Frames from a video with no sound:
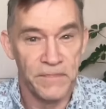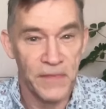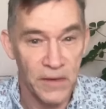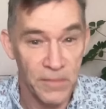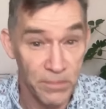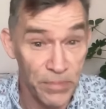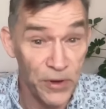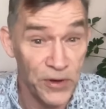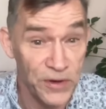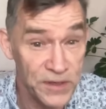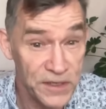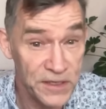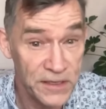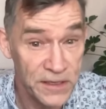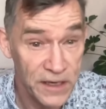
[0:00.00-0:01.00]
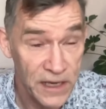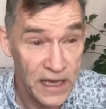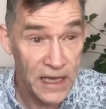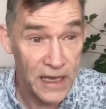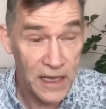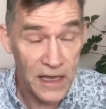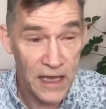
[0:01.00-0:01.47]
But
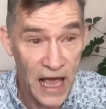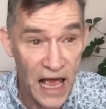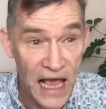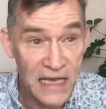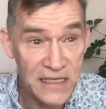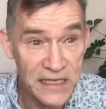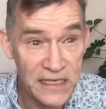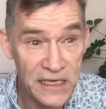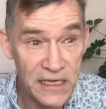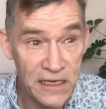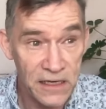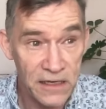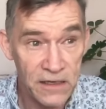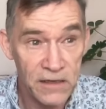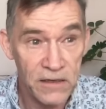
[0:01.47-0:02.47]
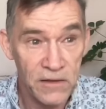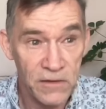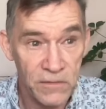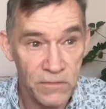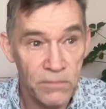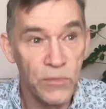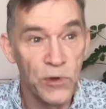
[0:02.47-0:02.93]
as he
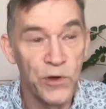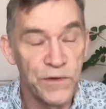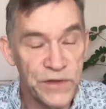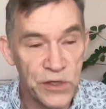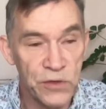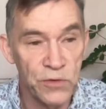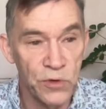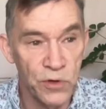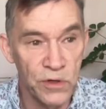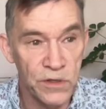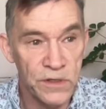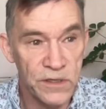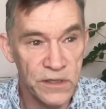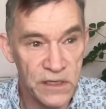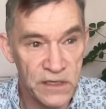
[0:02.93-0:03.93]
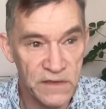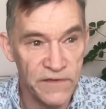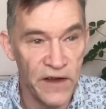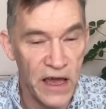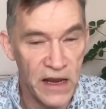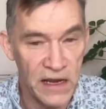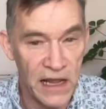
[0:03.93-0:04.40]
moves towards his
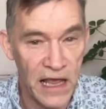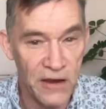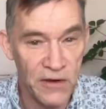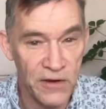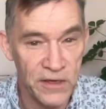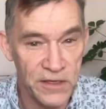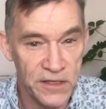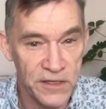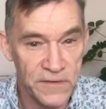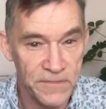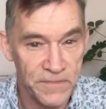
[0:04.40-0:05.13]
final hours,